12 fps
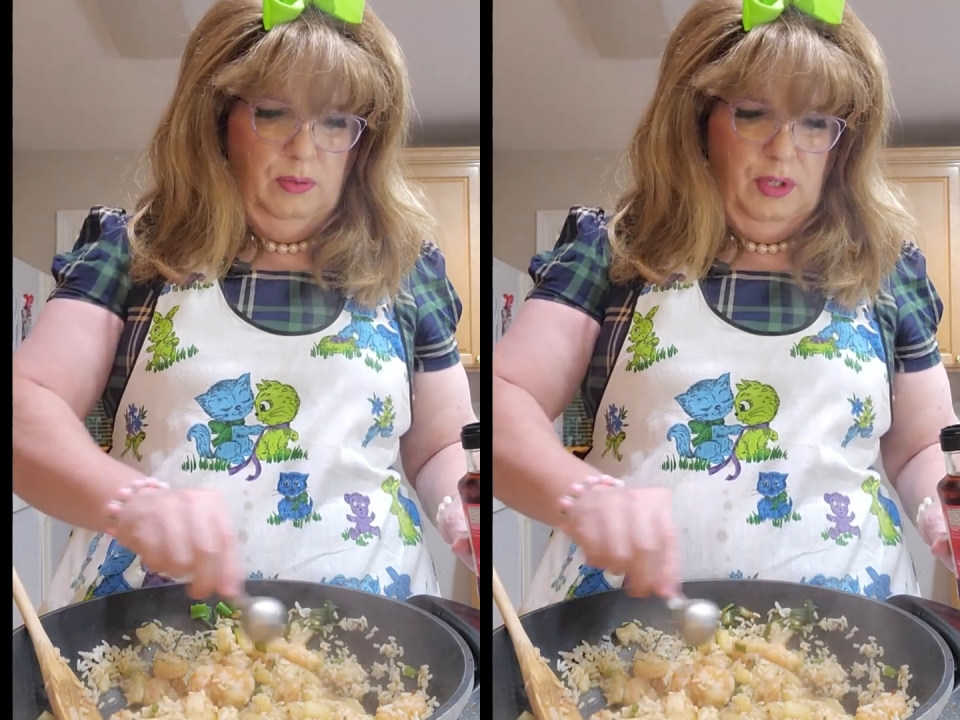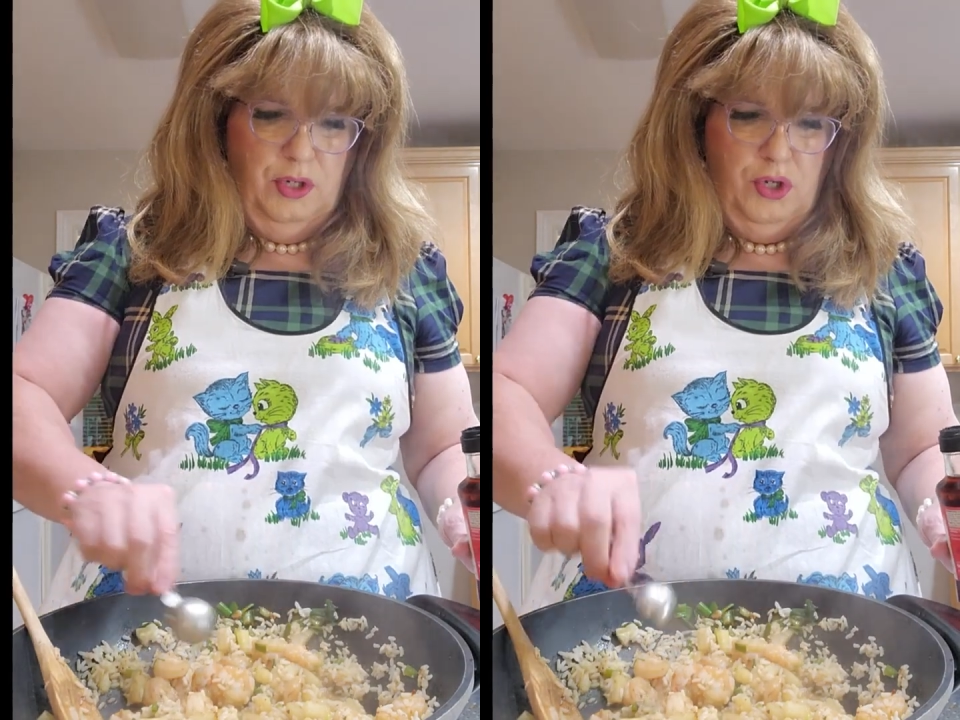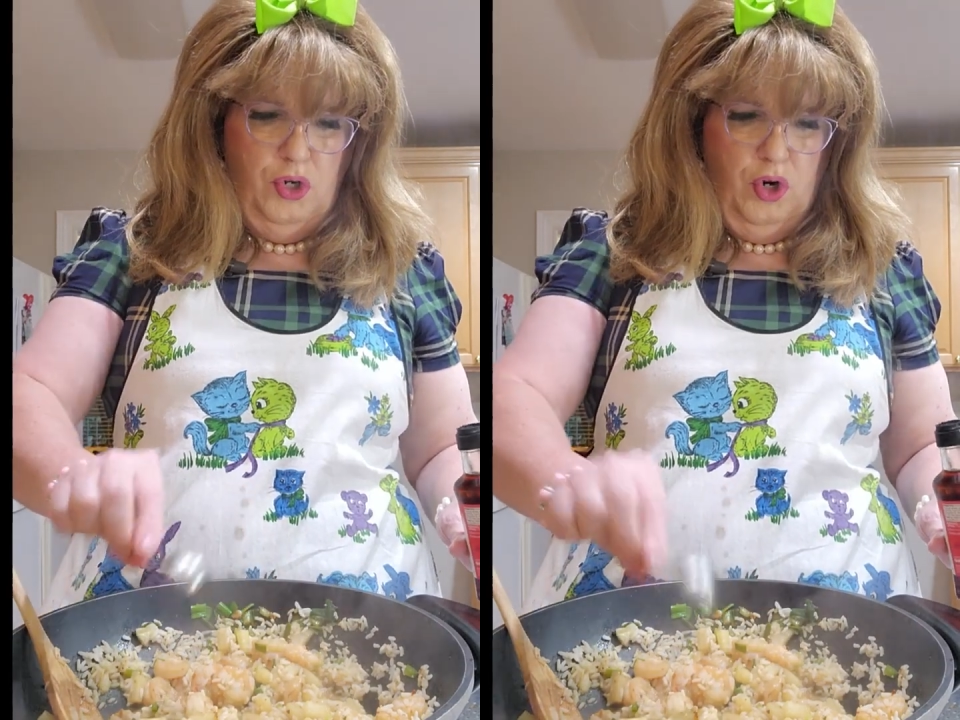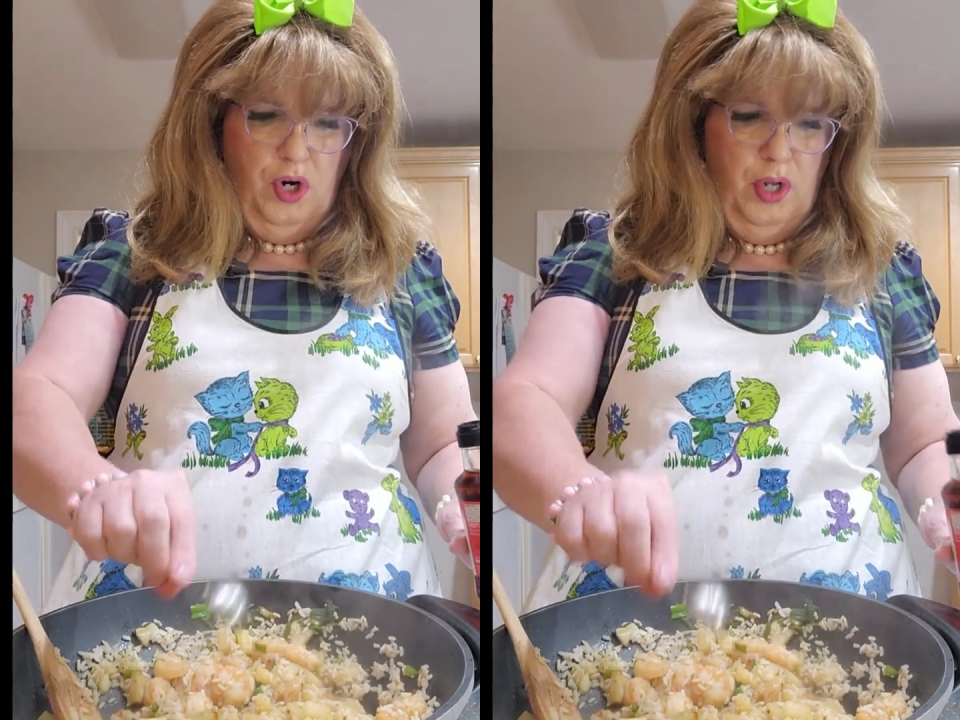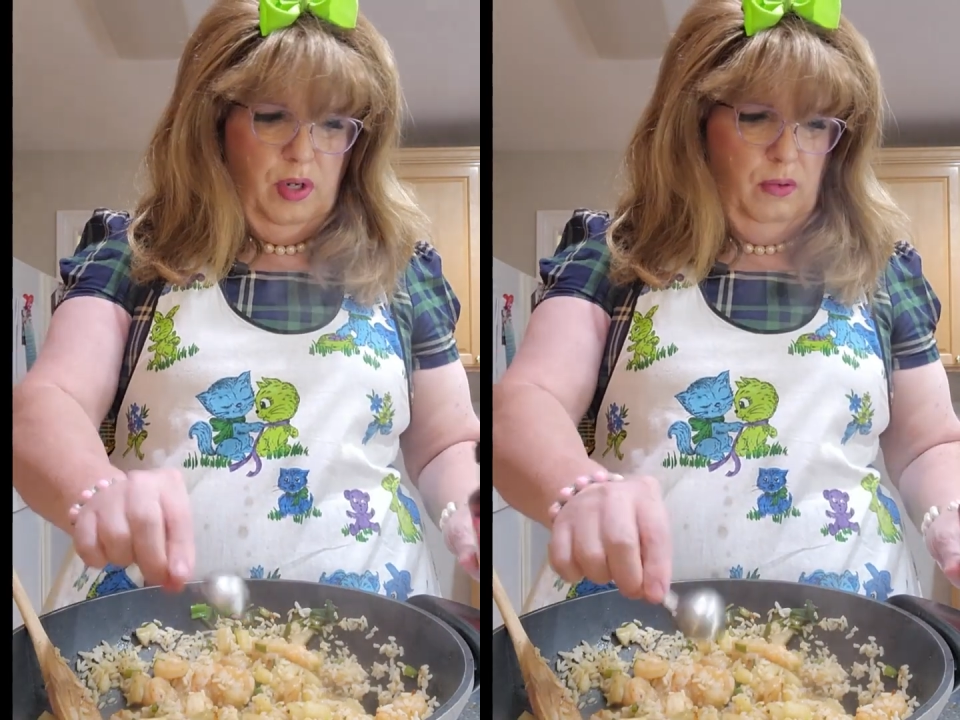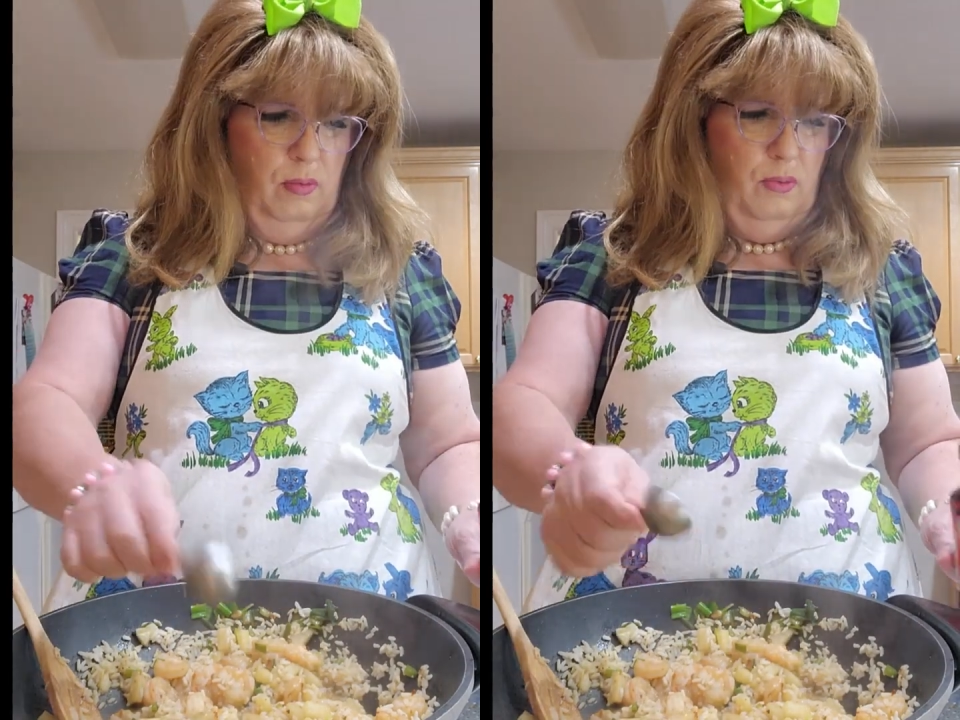and stir it
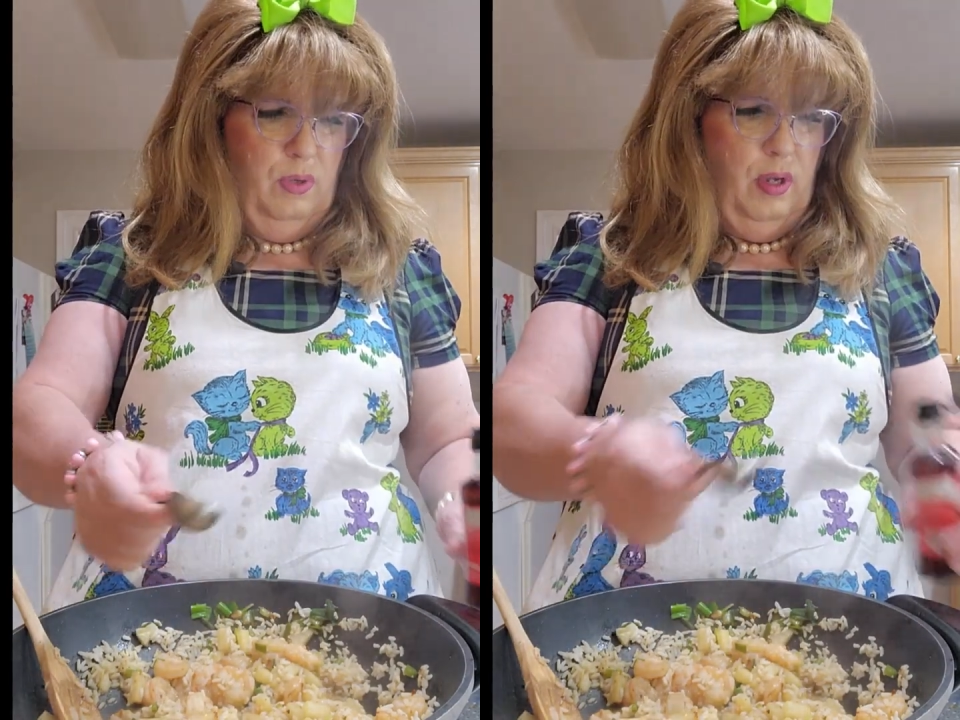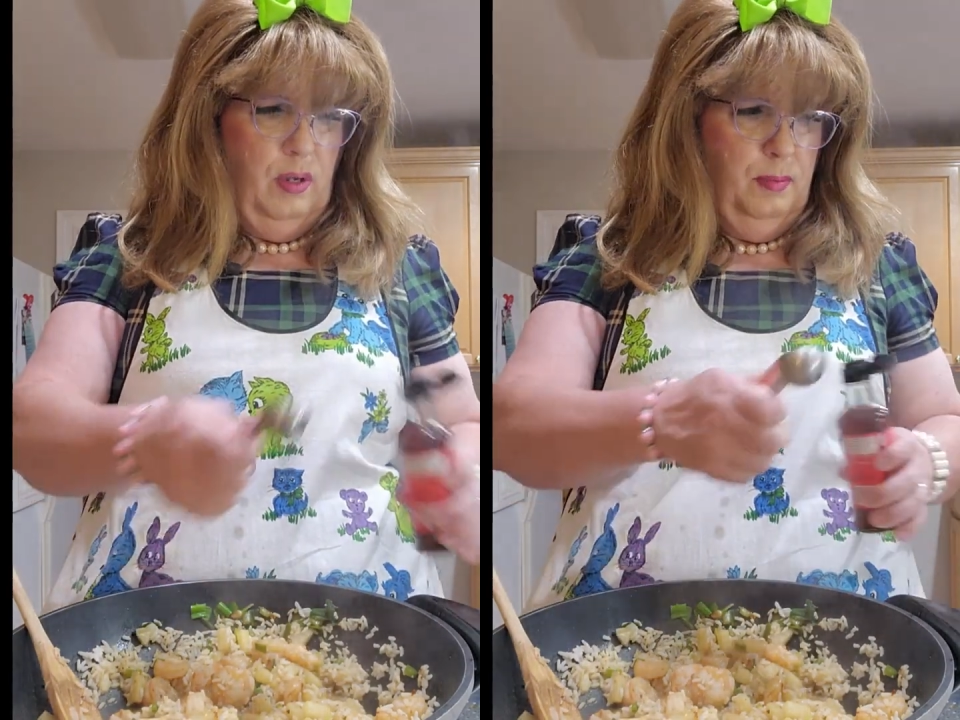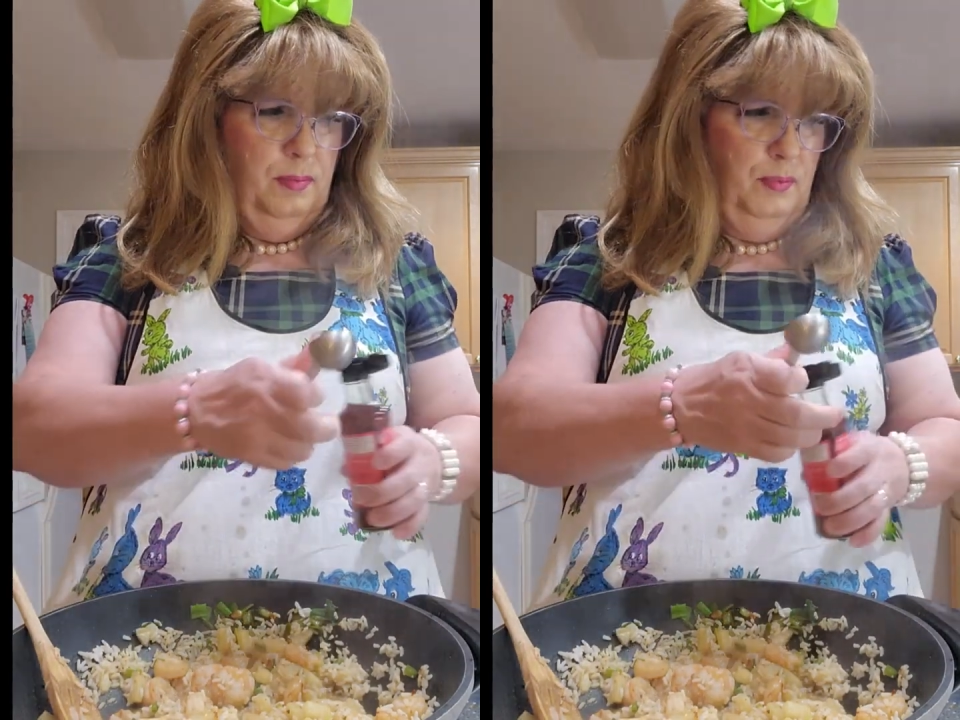in. Okay.